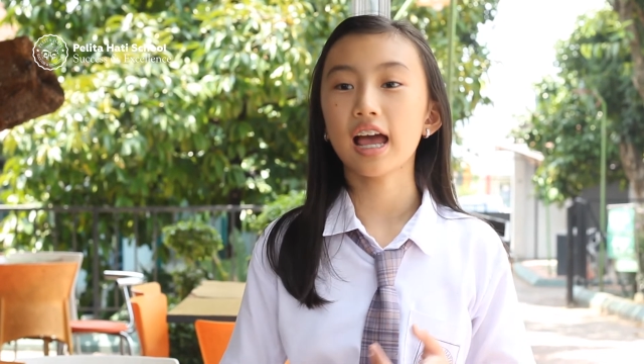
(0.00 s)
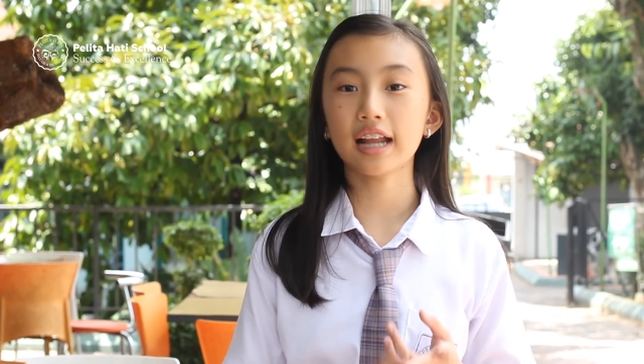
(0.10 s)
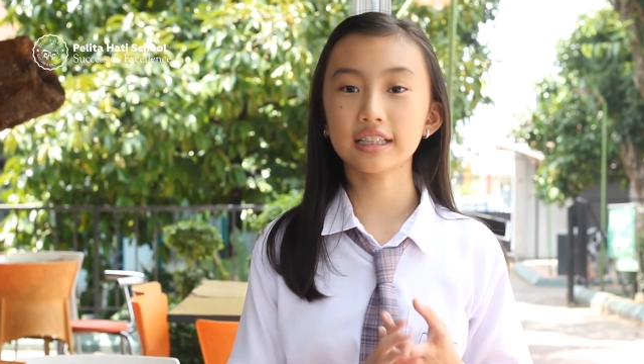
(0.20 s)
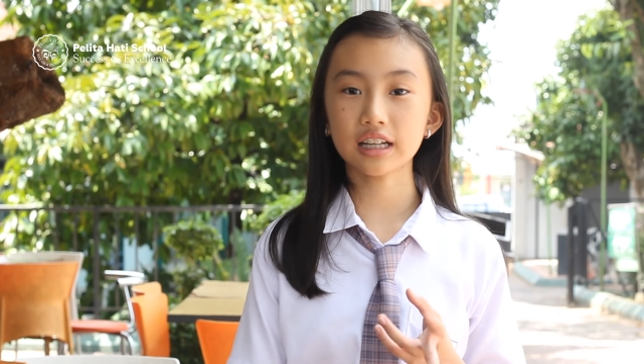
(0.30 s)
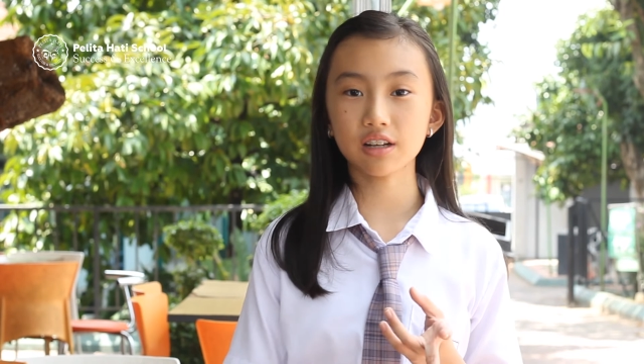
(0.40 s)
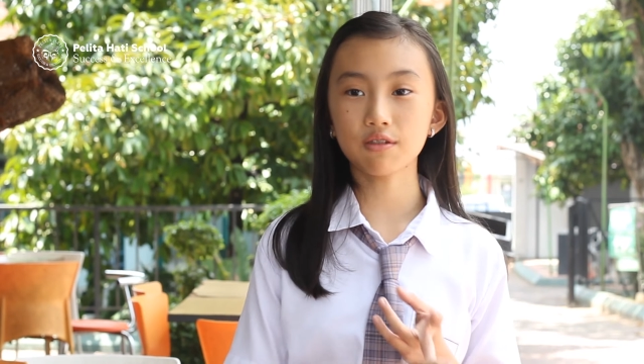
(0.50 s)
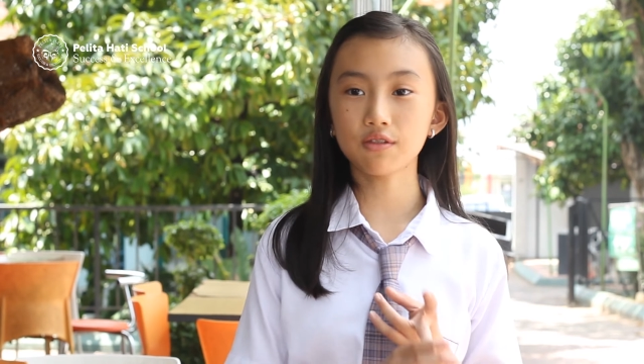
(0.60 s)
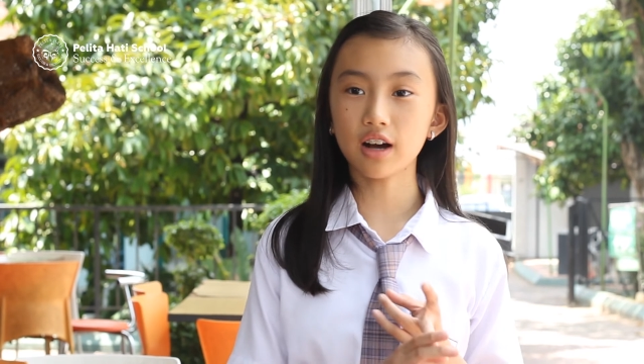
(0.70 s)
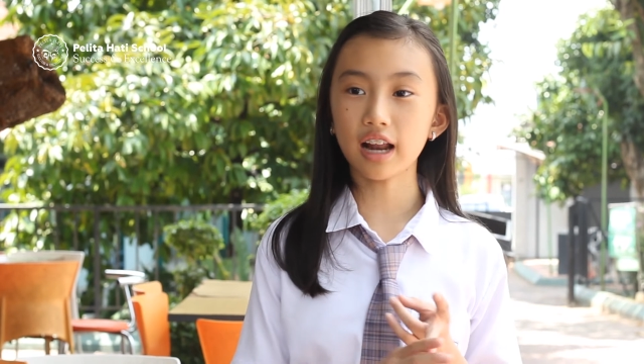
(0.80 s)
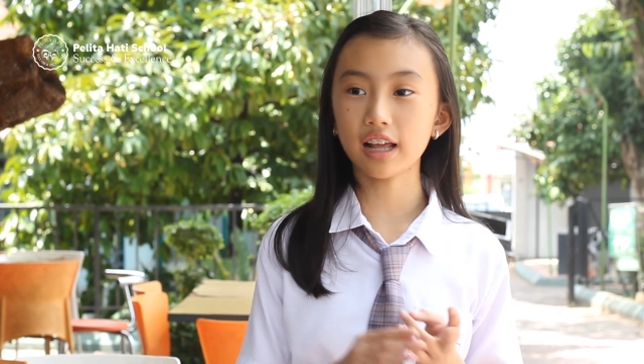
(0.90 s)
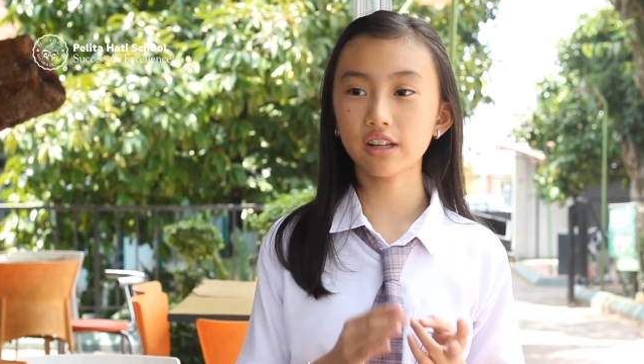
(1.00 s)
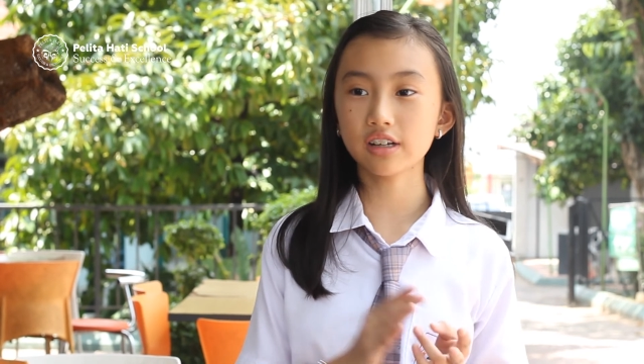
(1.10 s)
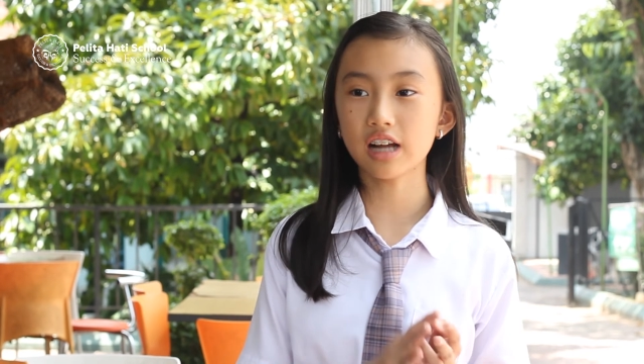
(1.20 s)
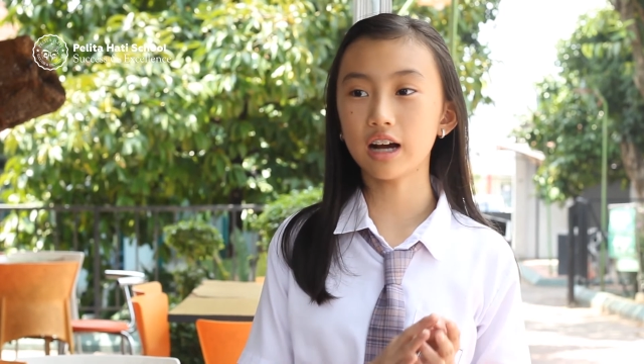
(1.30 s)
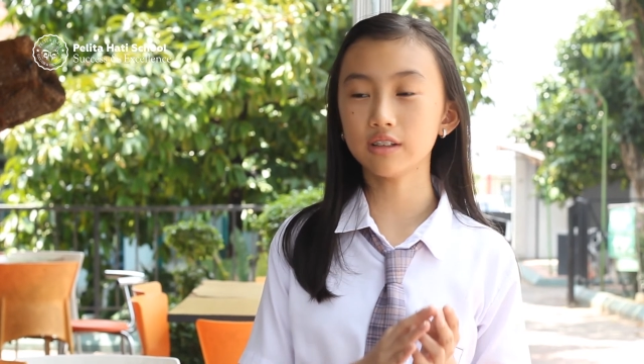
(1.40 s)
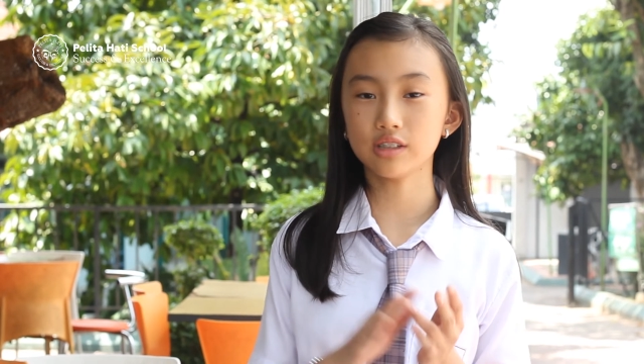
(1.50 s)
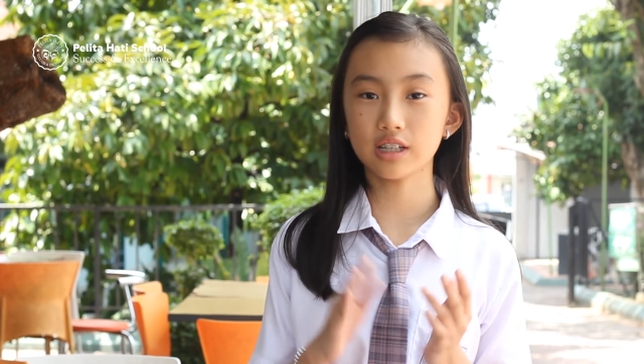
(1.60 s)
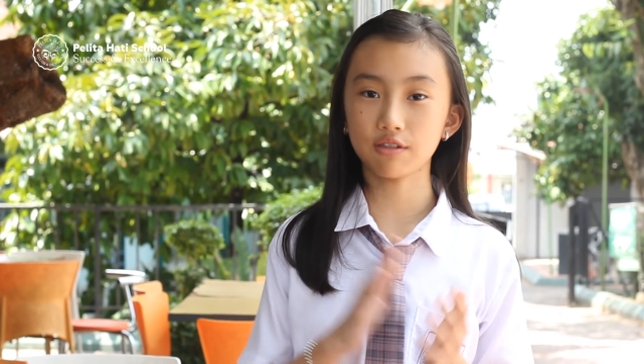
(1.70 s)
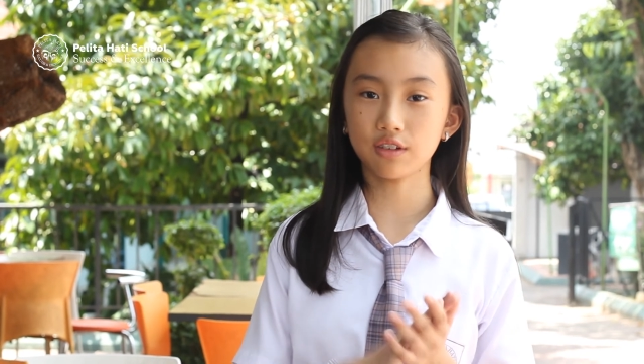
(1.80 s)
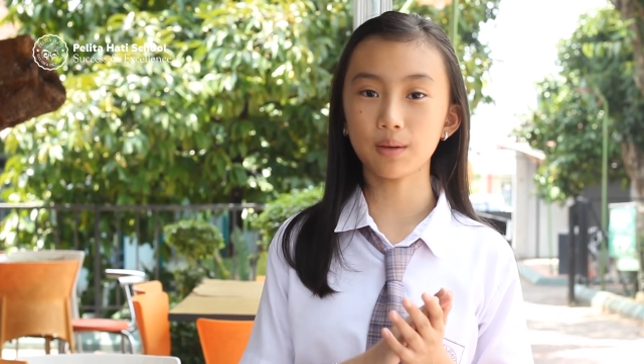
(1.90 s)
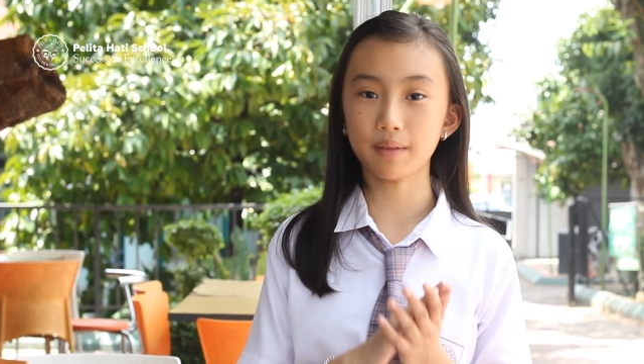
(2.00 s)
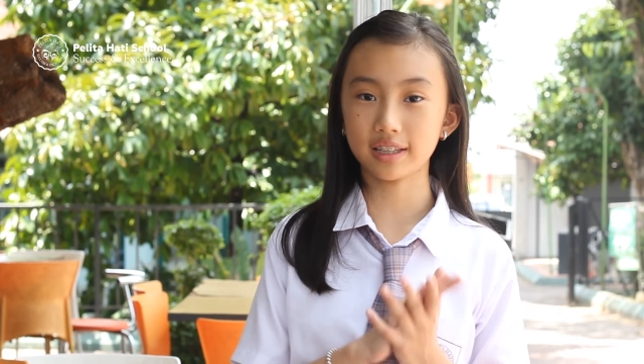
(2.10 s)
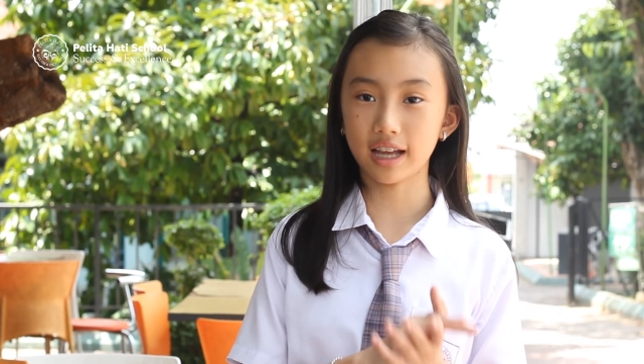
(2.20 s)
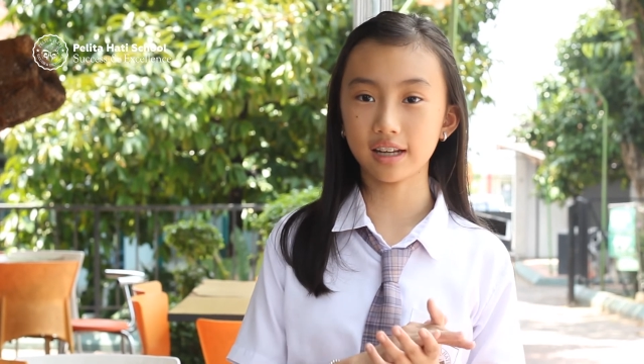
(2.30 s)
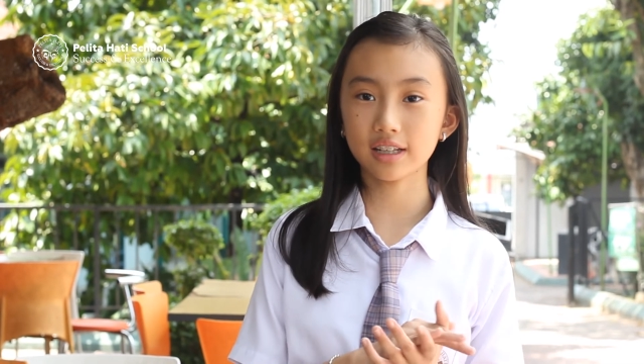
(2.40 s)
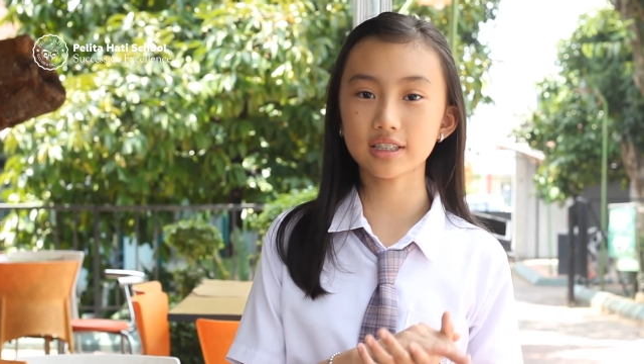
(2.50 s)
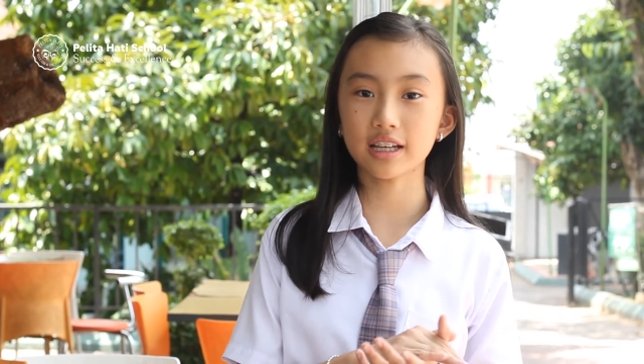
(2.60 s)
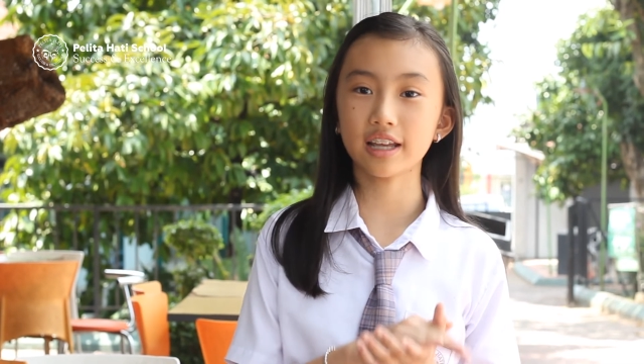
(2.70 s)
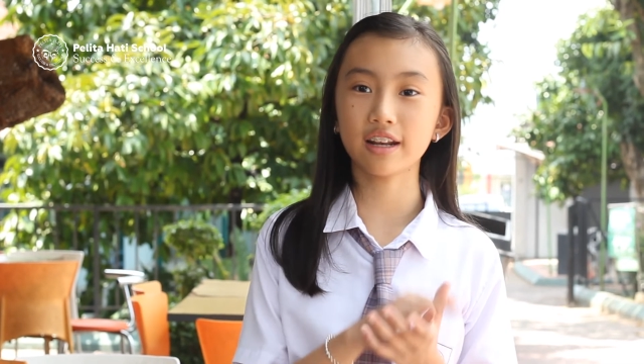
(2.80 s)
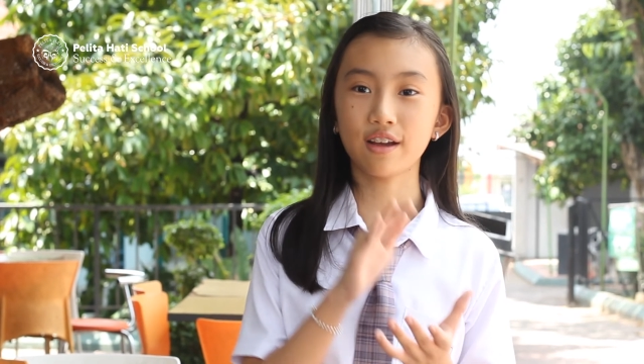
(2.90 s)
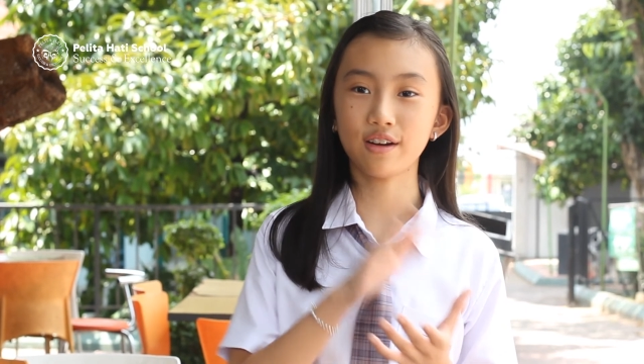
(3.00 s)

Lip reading: And second of all, I learned how to develop my talents and